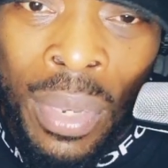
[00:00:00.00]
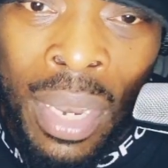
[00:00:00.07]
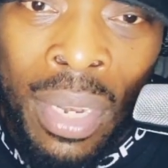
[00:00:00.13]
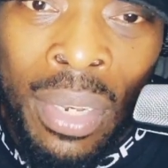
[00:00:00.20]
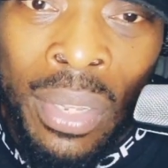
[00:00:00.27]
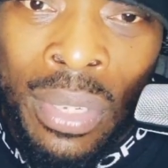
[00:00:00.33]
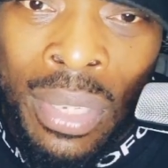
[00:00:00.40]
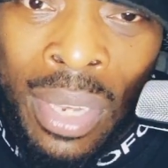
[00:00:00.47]
that
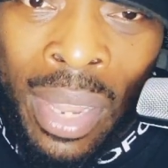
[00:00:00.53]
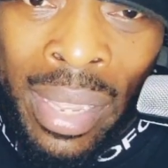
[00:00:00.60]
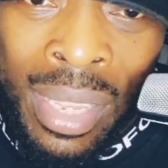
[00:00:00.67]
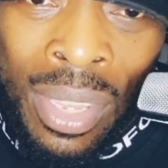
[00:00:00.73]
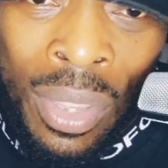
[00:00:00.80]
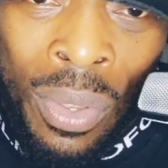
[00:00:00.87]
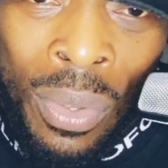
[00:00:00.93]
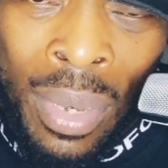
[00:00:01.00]
looks
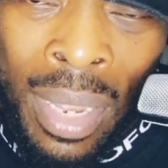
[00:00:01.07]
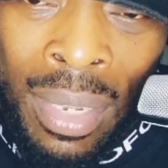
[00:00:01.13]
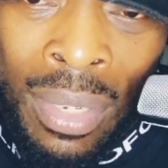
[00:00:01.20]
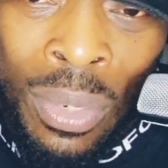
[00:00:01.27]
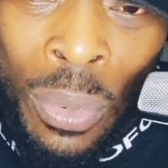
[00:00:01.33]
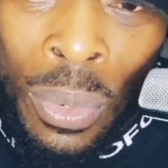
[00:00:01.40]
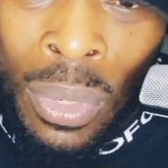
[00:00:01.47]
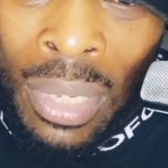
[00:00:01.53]
like you, that
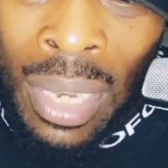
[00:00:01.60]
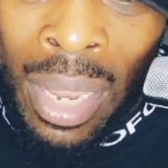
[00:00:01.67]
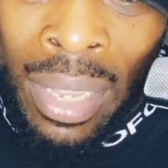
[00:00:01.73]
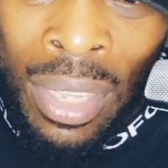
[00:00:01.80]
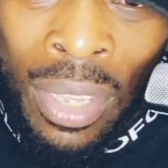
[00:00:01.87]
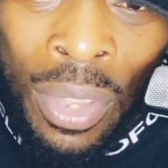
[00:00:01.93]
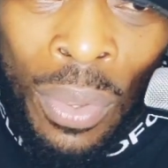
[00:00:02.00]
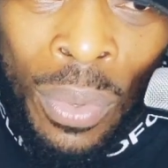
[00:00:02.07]
talks
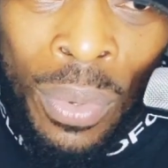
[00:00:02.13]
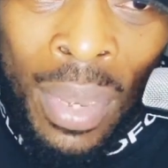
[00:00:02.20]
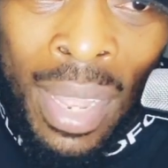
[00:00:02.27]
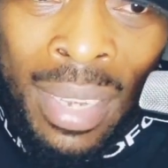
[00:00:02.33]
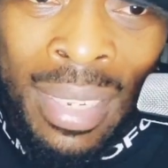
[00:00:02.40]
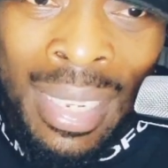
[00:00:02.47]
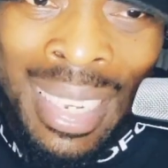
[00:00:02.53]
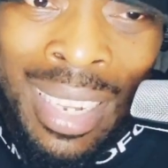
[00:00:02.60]
like you,
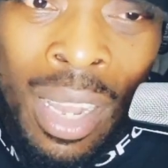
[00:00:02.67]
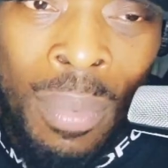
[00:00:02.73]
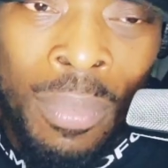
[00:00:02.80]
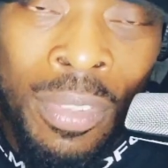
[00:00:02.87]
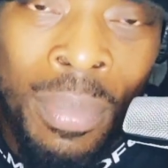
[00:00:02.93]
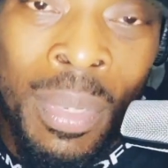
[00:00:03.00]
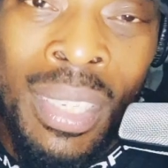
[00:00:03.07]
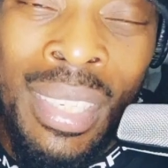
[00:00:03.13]
that
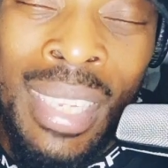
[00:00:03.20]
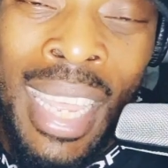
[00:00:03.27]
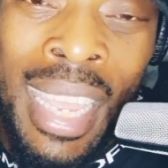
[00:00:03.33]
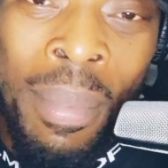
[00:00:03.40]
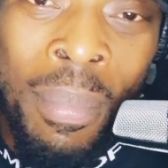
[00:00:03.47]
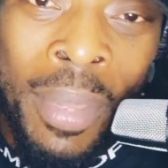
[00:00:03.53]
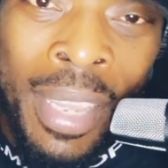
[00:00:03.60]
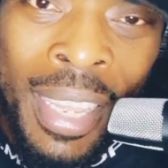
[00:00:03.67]
comes from the
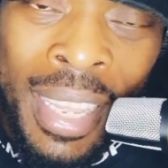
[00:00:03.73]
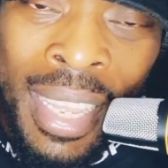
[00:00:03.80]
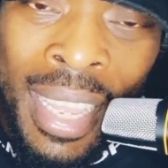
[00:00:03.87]
same